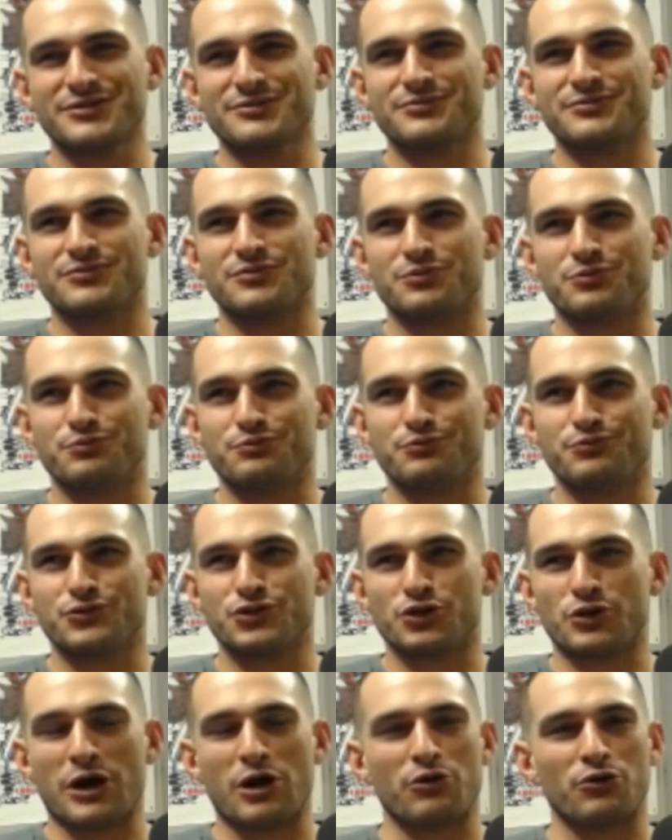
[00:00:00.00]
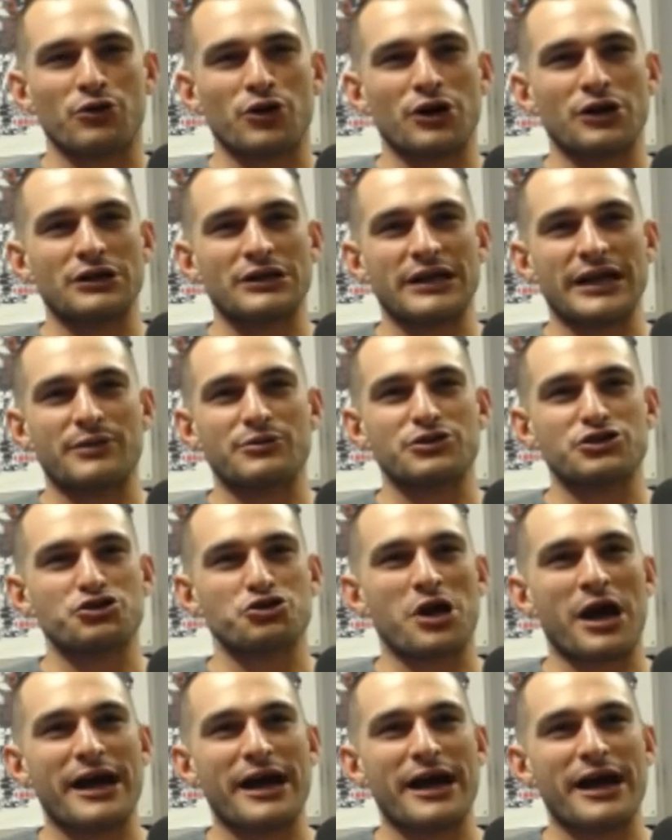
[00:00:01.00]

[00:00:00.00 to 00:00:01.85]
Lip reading: It was in Trout Run, and I would